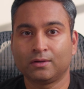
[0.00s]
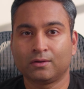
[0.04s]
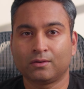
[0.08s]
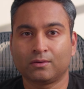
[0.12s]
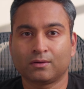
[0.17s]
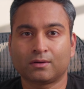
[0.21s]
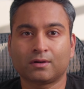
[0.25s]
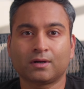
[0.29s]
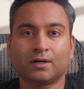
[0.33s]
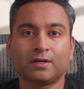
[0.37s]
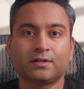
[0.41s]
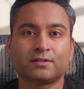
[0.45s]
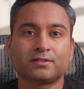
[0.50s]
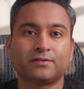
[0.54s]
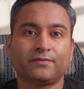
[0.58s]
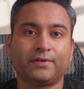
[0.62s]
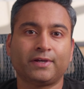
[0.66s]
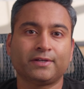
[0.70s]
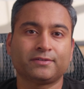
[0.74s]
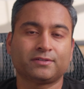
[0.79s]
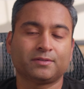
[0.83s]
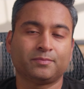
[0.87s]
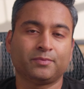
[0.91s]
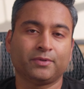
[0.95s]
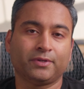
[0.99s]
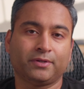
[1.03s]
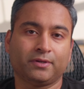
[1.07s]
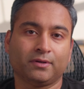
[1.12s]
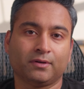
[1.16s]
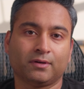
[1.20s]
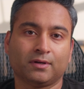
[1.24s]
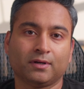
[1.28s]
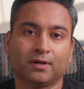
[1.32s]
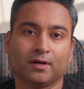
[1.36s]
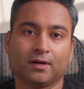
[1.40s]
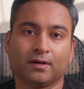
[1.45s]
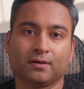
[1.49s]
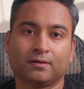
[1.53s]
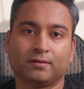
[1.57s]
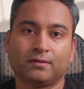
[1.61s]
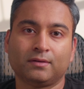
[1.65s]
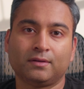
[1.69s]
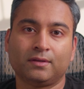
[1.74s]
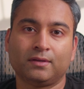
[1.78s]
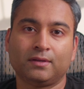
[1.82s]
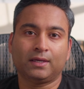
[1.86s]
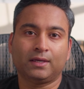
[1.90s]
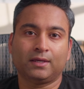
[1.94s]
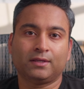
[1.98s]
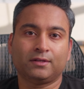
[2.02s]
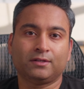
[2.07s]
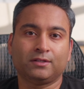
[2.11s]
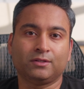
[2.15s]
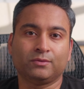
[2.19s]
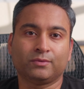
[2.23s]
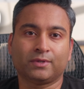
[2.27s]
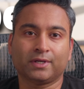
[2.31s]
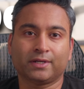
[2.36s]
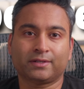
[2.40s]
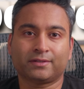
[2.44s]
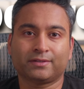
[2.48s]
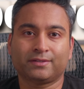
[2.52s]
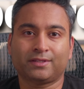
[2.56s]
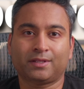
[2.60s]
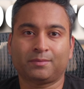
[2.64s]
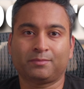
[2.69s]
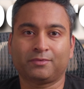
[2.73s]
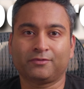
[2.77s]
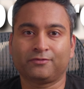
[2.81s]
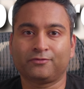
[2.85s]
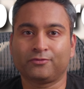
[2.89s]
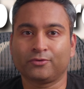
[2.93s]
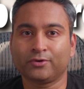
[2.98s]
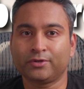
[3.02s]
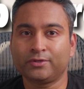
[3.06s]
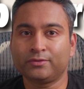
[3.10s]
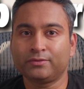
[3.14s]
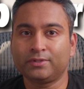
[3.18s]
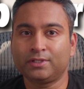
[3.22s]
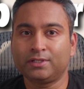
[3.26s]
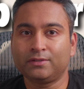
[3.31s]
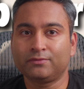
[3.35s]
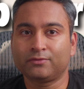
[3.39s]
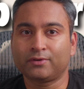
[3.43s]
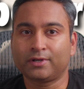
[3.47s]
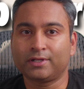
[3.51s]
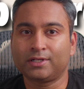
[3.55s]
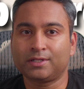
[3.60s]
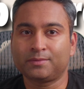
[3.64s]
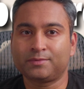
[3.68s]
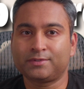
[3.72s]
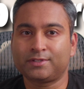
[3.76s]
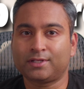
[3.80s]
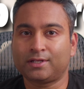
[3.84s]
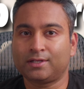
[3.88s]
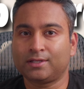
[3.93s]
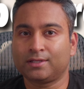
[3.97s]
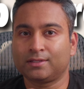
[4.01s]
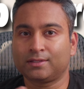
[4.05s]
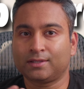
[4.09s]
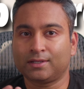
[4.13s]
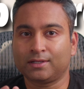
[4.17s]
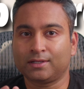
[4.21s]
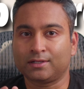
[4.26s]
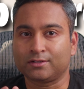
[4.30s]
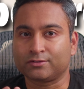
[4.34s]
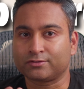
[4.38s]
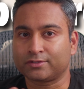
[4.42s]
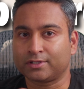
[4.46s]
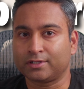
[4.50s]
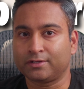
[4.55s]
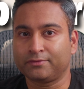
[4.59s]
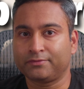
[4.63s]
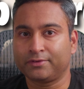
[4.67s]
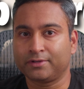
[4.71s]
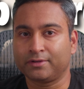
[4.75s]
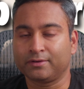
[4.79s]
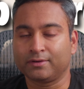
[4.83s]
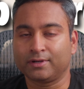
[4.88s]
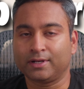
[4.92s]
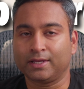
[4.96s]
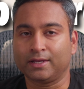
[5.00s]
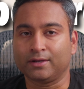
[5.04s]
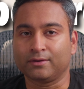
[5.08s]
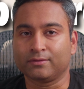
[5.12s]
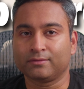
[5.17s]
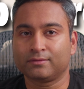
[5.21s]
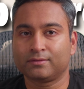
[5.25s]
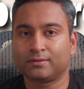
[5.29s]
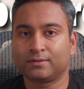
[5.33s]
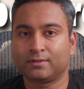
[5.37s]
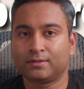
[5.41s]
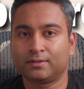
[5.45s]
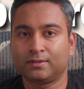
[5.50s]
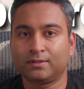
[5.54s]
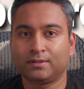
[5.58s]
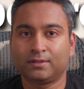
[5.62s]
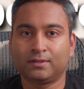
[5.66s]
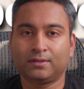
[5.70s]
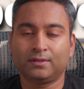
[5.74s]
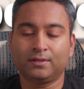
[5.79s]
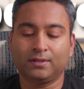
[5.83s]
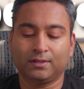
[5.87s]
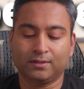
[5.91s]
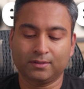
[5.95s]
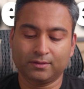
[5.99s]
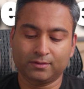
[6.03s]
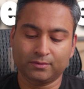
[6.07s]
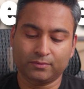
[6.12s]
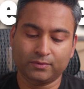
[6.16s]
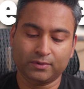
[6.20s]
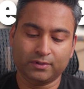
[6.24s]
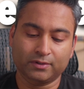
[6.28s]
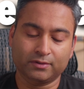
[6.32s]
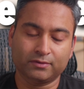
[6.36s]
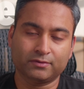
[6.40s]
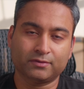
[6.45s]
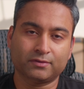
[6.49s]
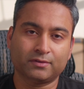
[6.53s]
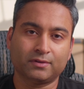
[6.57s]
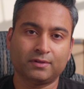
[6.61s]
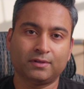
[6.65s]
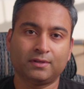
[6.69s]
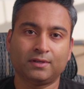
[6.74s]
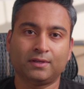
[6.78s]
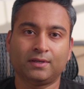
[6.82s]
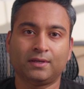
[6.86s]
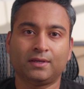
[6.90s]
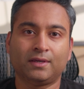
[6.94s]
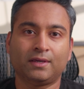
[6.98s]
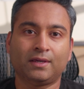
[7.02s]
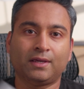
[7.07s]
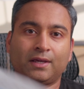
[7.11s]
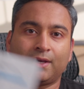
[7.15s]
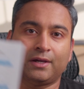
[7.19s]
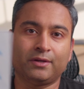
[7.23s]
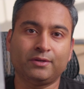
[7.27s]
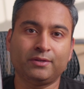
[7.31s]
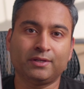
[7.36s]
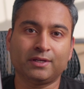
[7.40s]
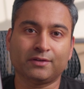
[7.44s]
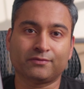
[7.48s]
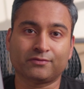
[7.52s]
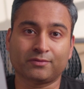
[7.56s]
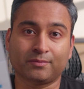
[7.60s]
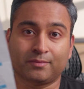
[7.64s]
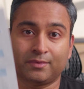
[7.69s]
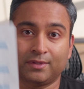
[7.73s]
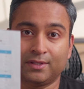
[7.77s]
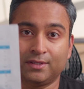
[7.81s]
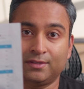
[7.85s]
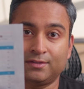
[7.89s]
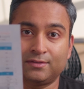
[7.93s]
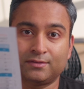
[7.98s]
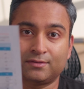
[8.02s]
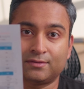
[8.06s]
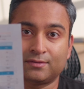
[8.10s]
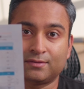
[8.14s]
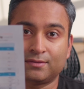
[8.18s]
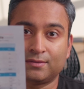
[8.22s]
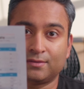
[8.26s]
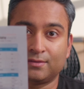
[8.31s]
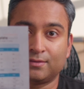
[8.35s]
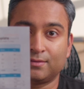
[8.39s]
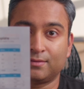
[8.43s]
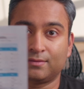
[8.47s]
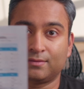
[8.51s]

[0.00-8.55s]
or cartons of eggs to put in your cart? Do you calculate that before you leave or end up standing in the aisle trying to figure it out? In other words, how do you get from this